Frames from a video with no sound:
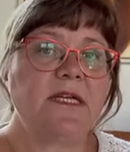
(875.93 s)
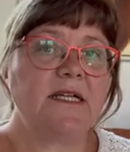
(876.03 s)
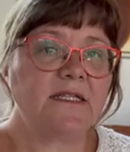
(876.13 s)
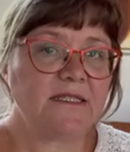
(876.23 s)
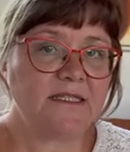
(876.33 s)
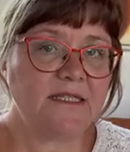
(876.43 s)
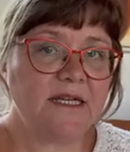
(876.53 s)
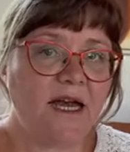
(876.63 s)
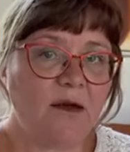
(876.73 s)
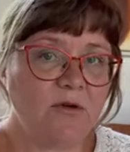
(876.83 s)
and see
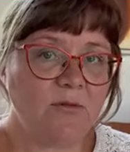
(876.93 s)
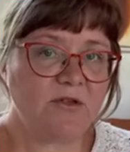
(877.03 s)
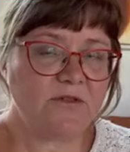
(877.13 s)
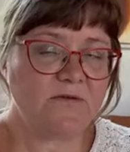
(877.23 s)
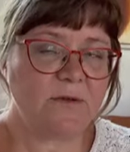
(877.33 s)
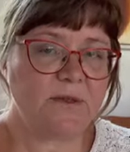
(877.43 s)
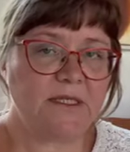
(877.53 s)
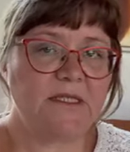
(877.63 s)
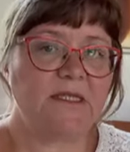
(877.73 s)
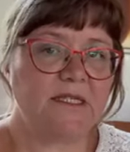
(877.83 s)
how it works for
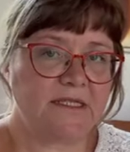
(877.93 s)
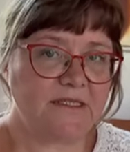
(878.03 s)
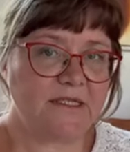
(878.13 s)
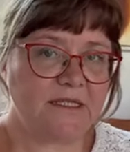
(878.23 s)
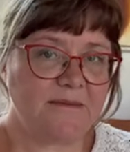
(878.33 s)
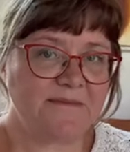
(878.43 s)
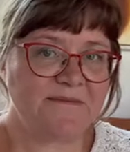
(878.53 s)
me the next time.